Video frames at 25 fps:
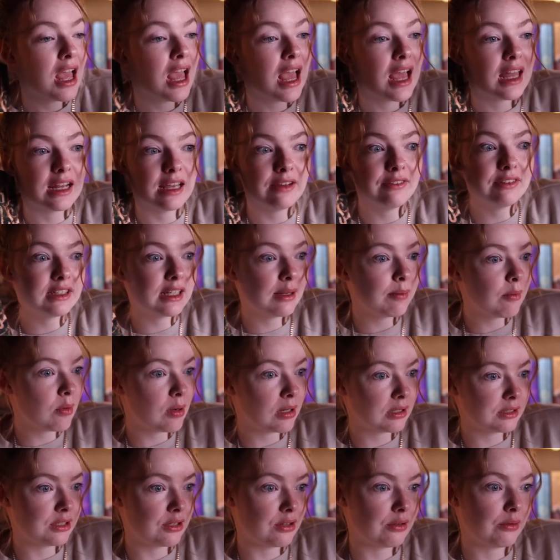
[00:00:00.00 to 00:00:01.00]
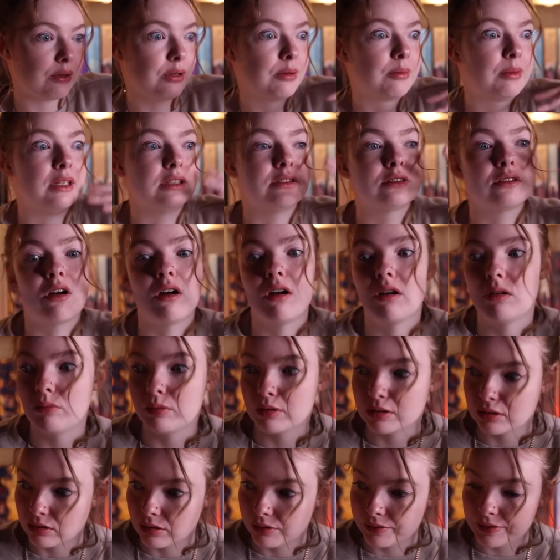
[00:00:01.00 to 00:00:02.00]
And every time he walks in the room,
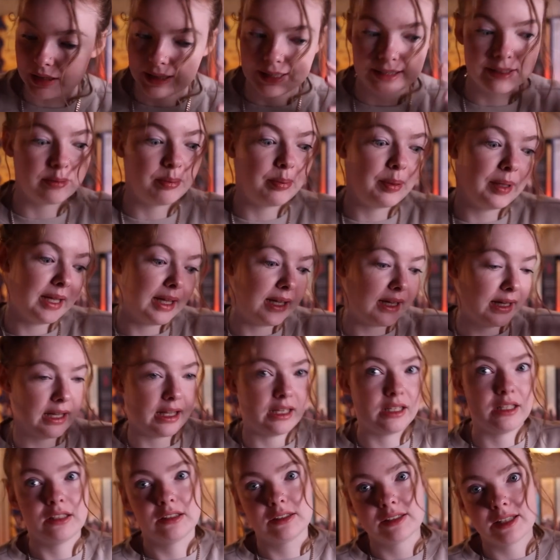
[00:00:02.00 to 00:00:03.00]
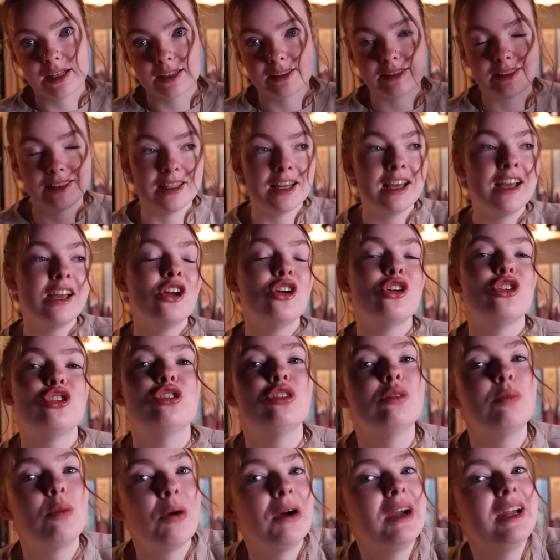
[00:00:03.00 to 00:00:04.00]
we're told that he's big and he's sexy, to
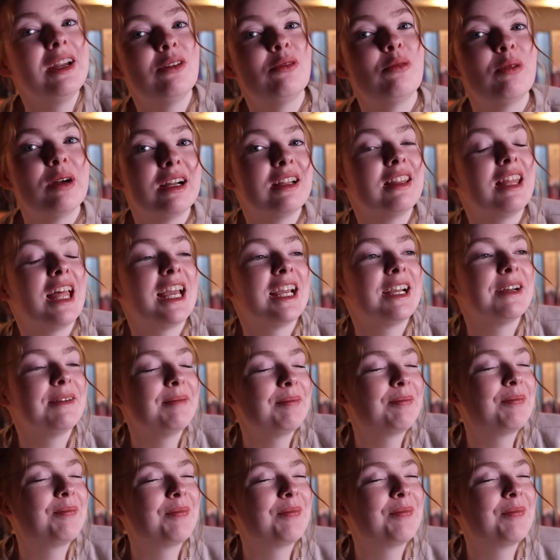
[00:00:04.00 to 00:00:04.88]
a point where, like,